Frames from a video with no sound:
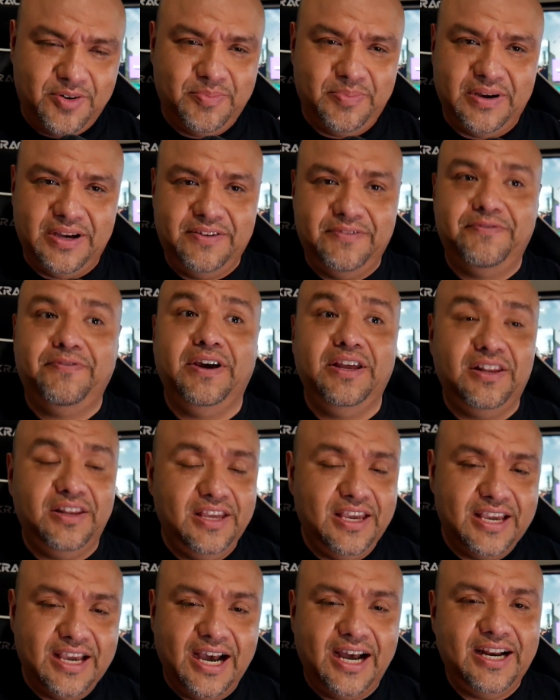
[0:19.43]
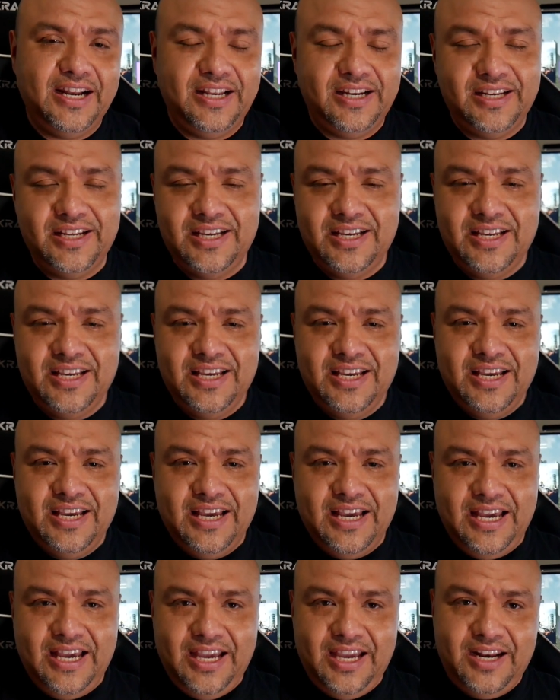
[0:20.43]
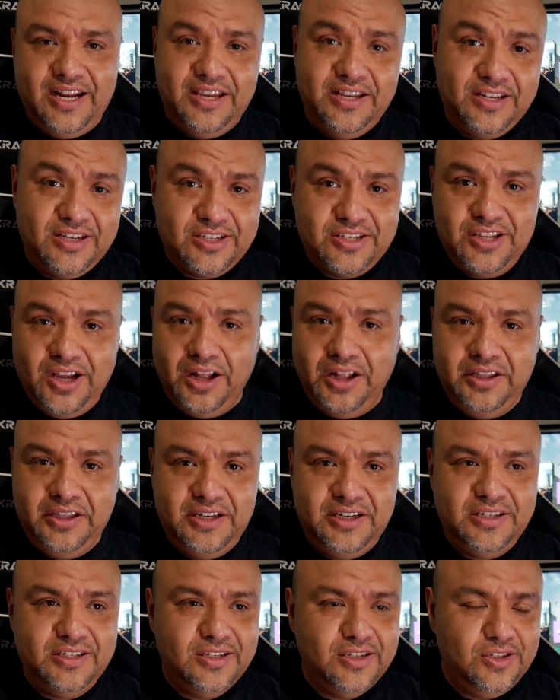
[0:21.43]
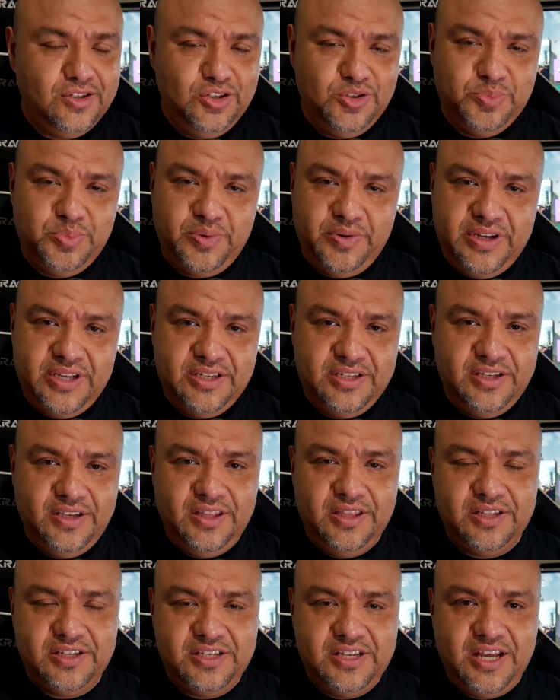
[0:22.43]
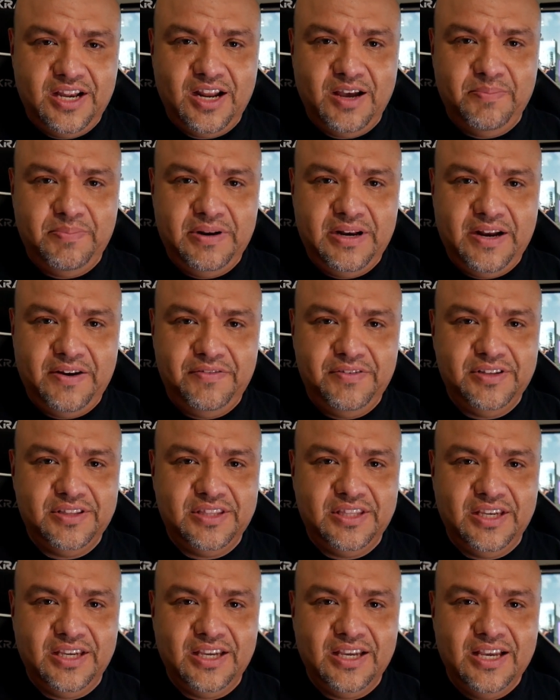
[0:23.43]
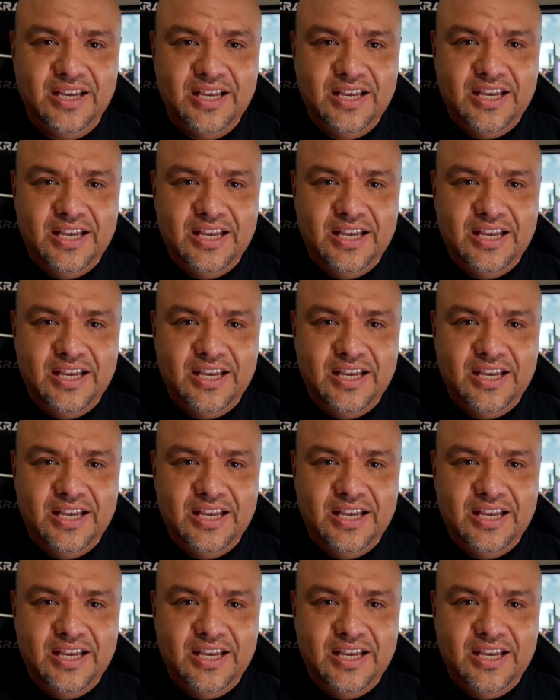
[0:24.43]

But finally, I got it, and I installed it. Super easy, the setup and everything.